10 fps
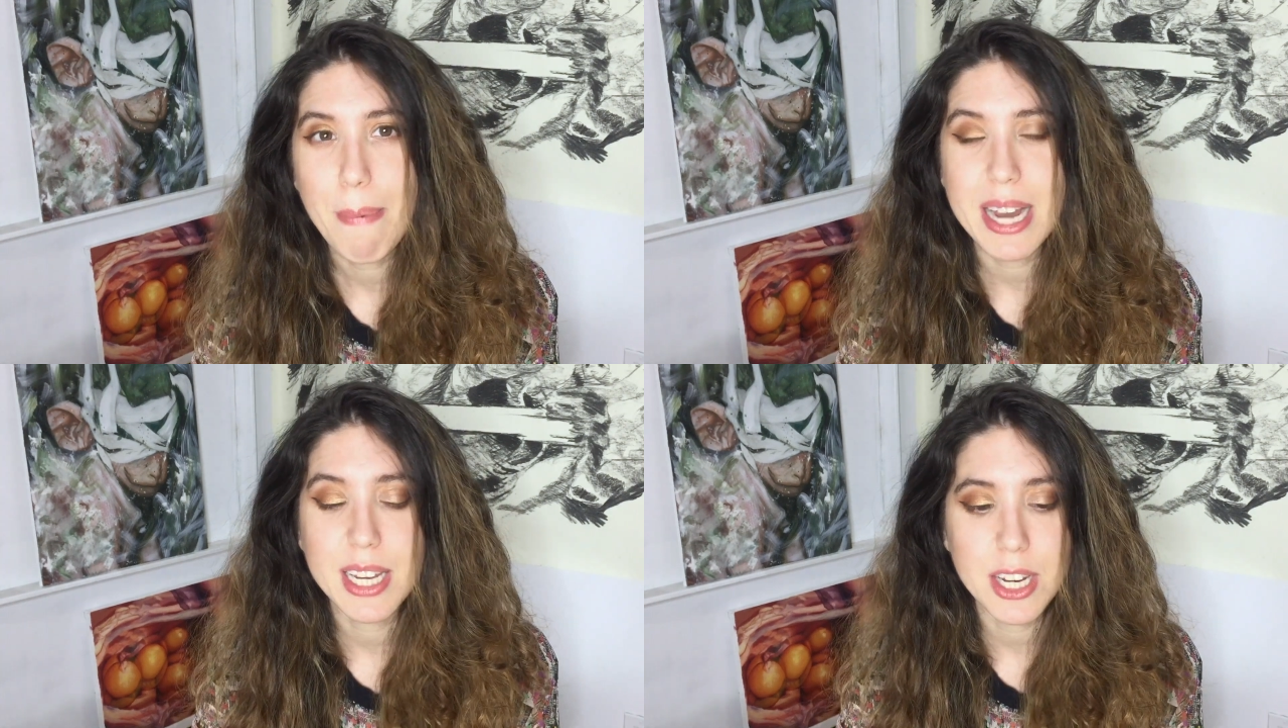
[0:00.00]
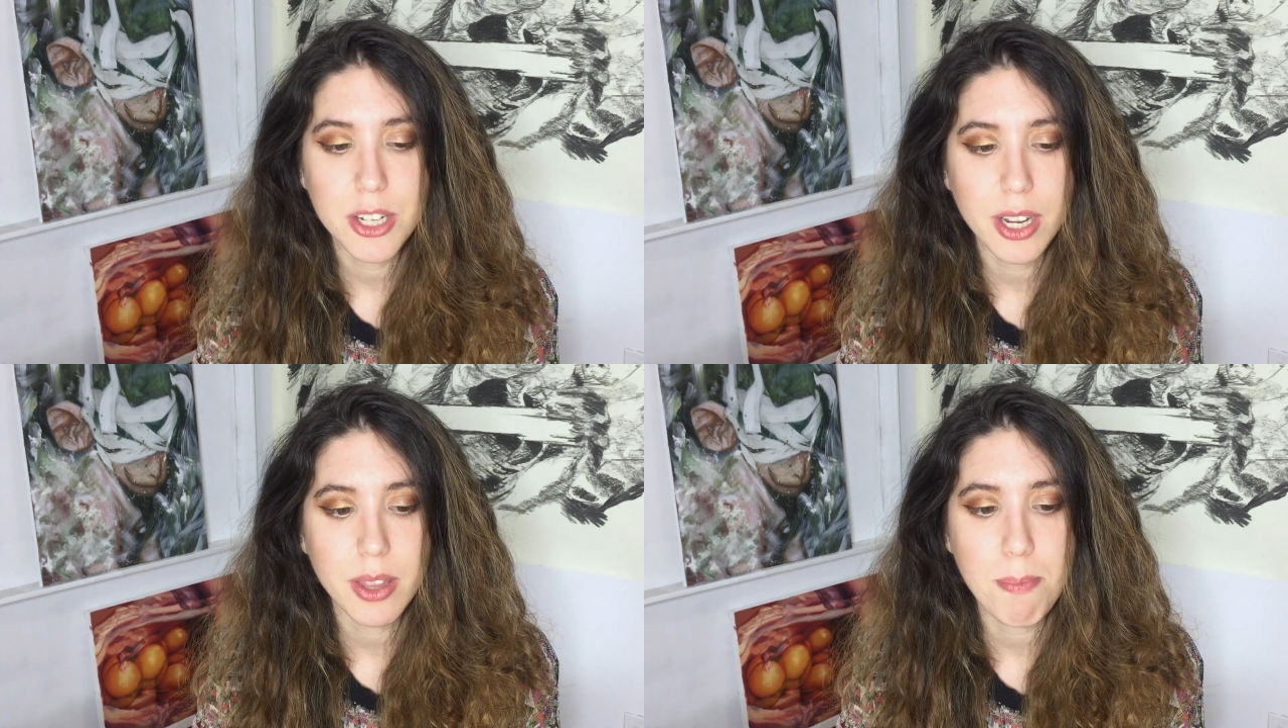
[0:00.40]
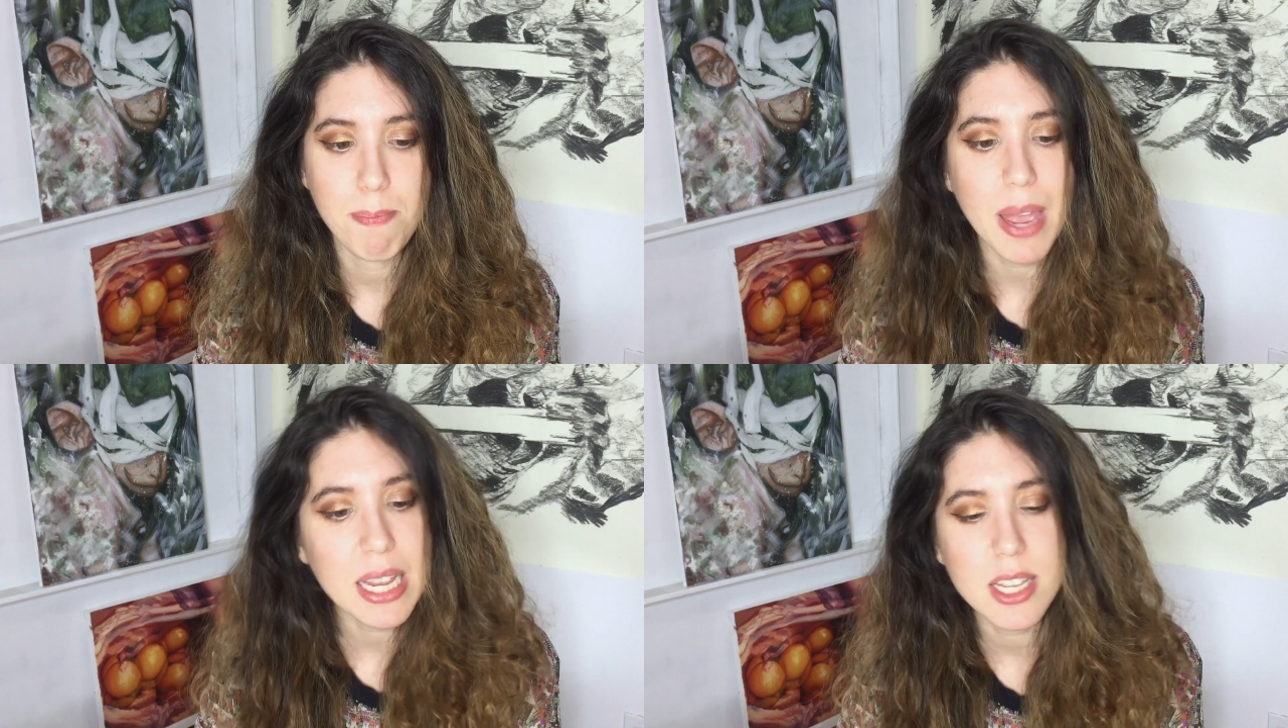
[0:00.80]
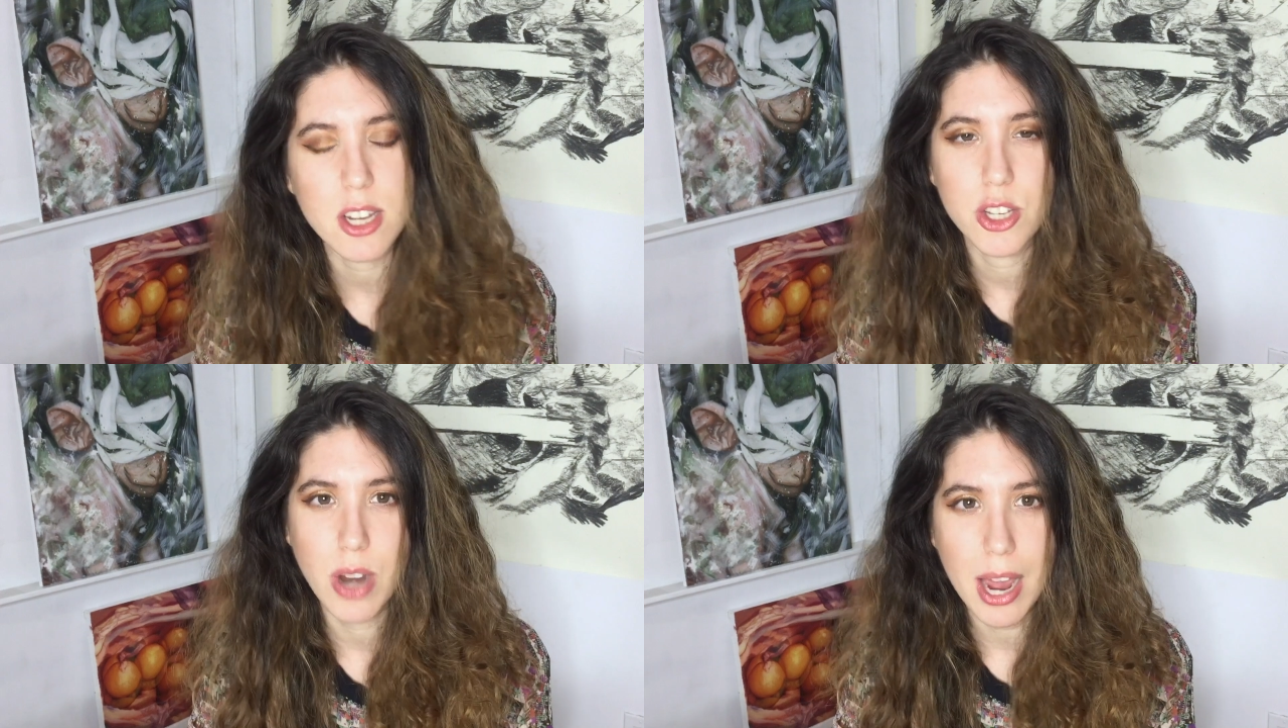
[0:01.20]
by teaching the
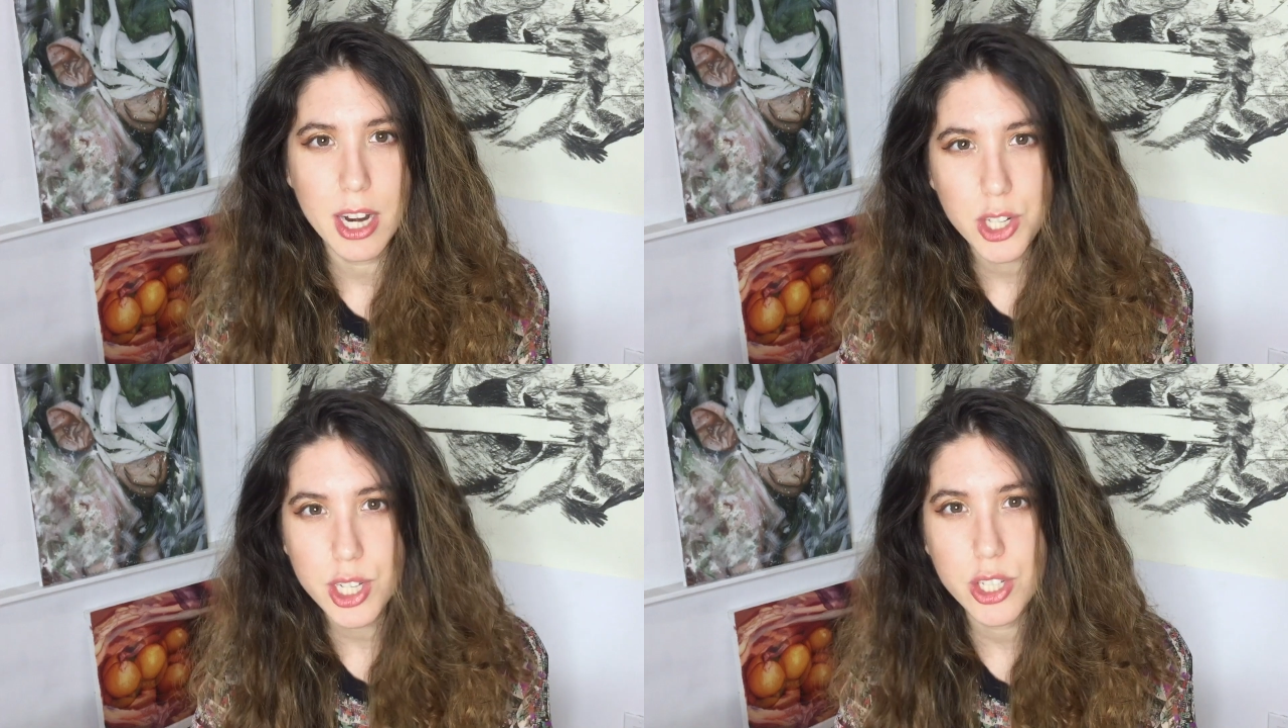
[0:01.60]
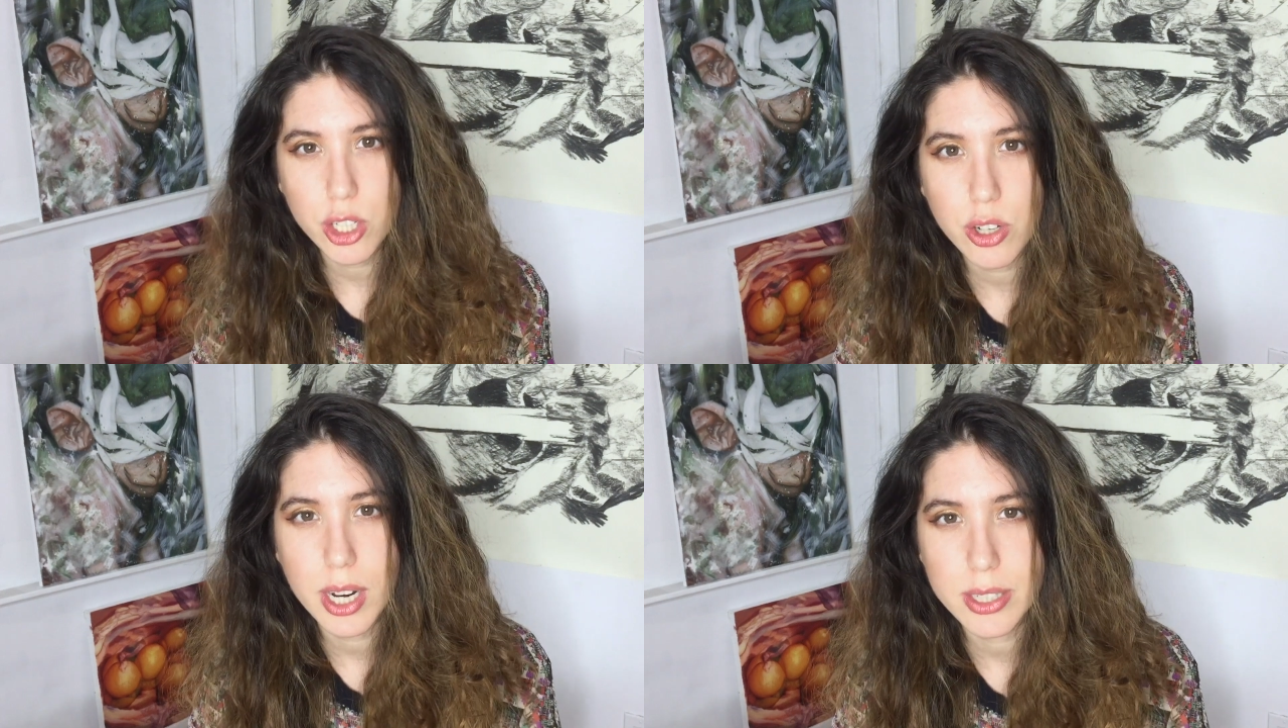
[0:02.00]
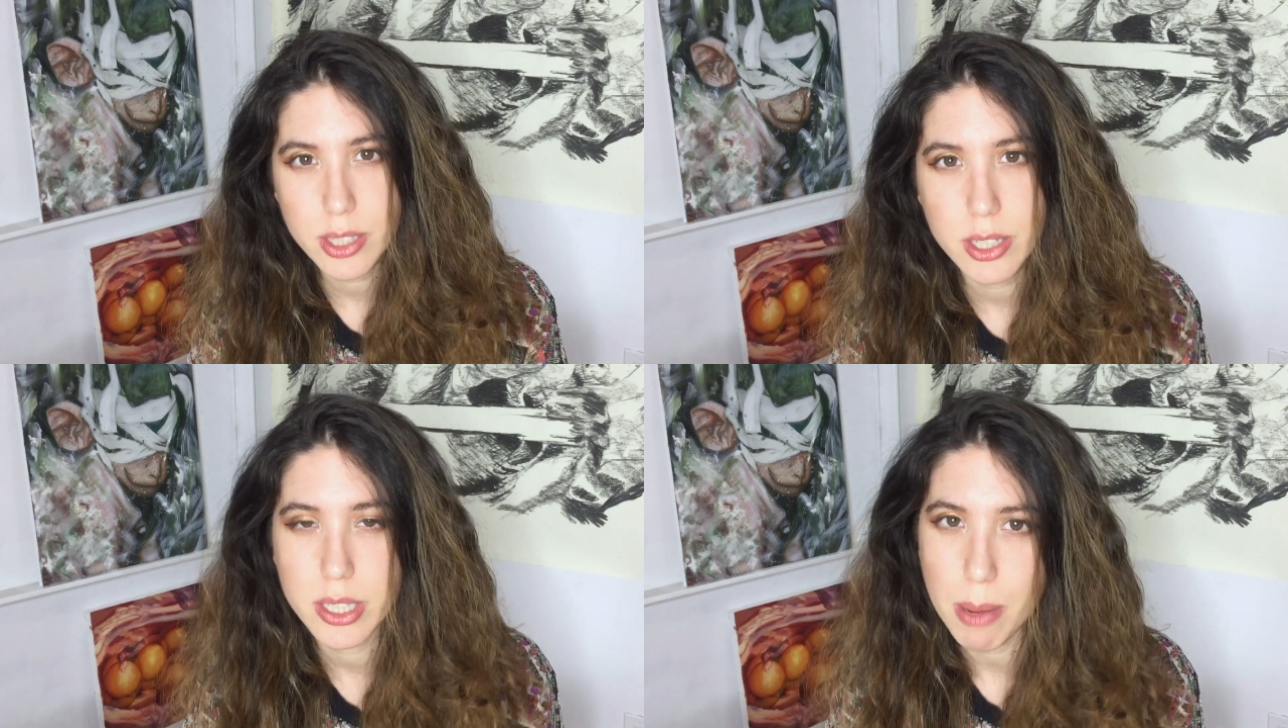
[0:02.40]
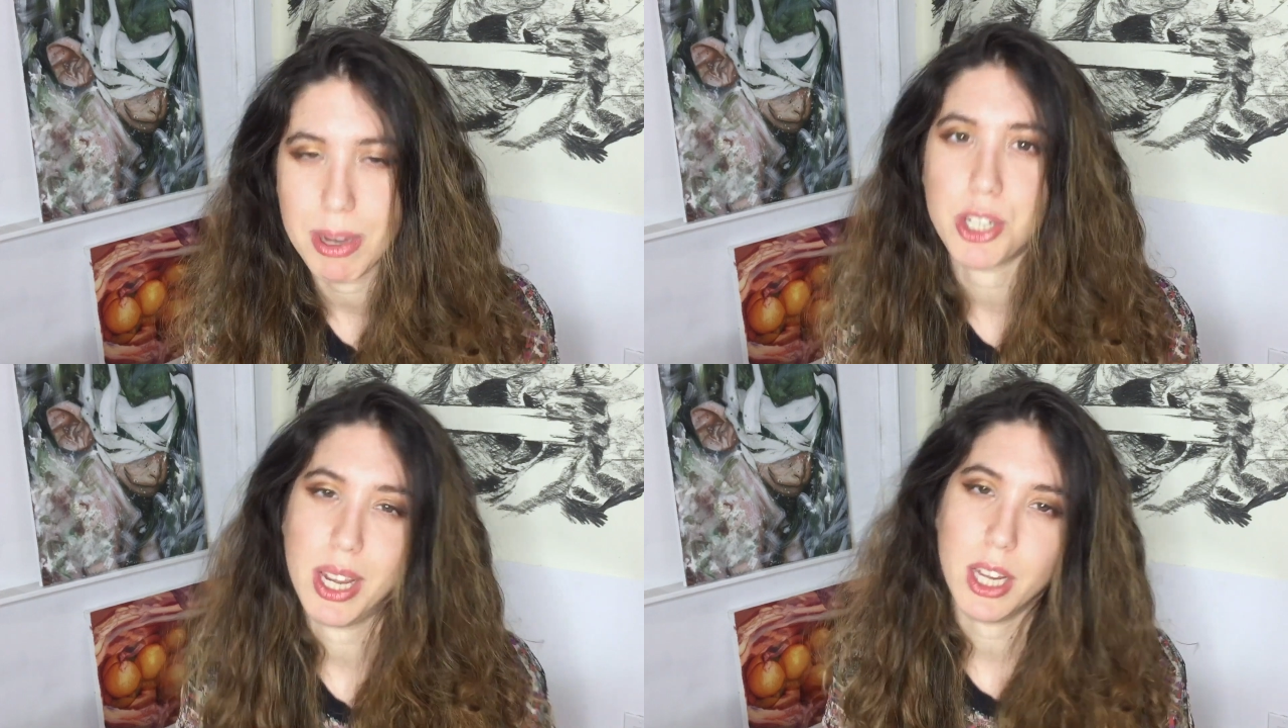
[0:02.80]
basic strategies to create
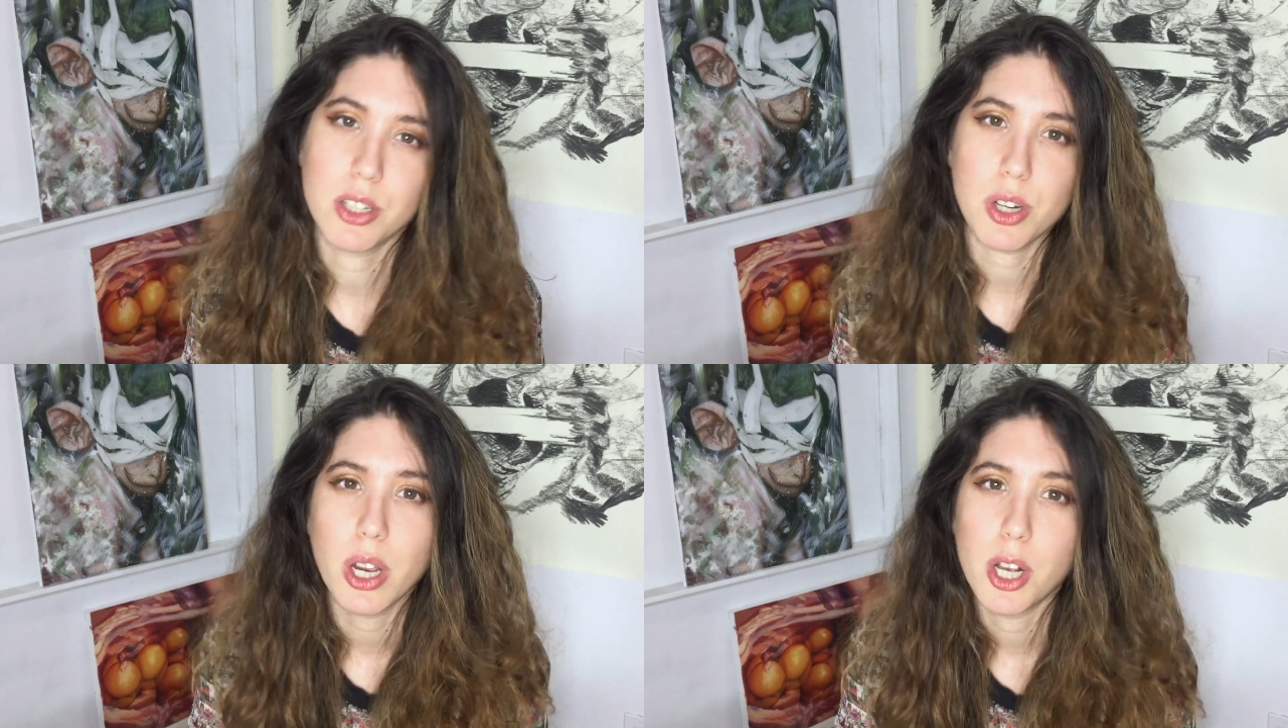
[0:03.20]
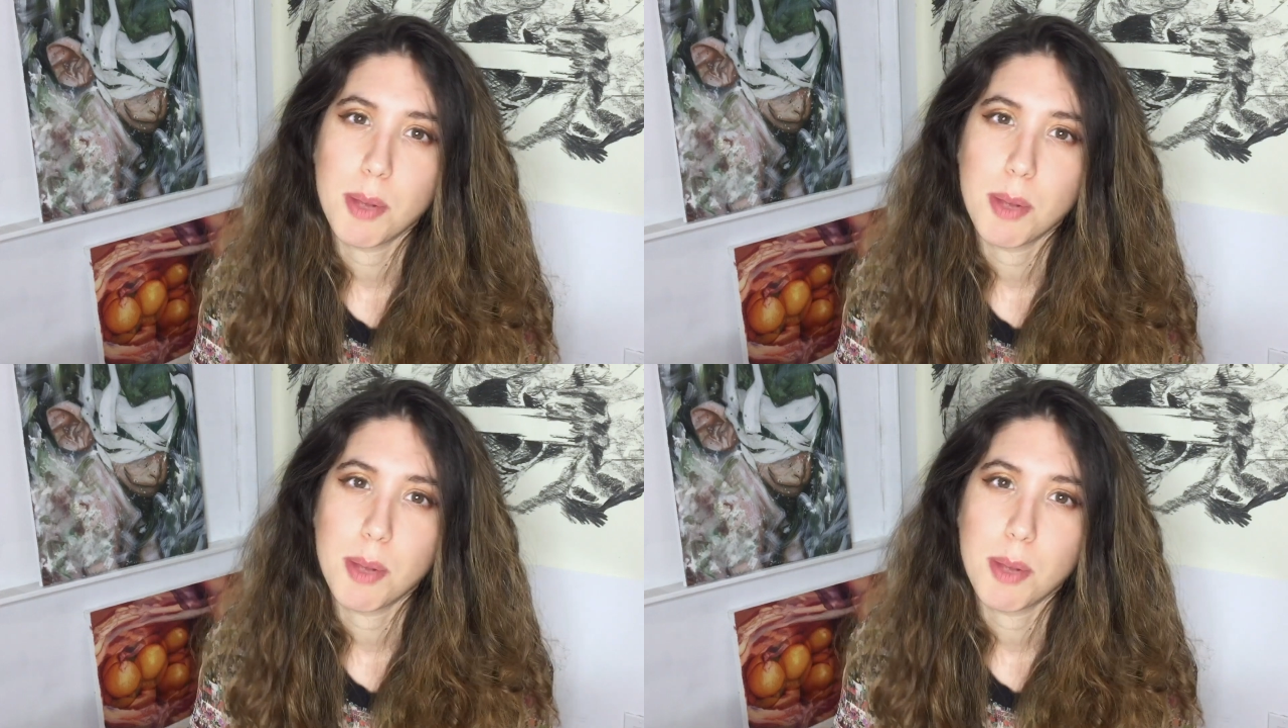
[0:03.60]
systemic change.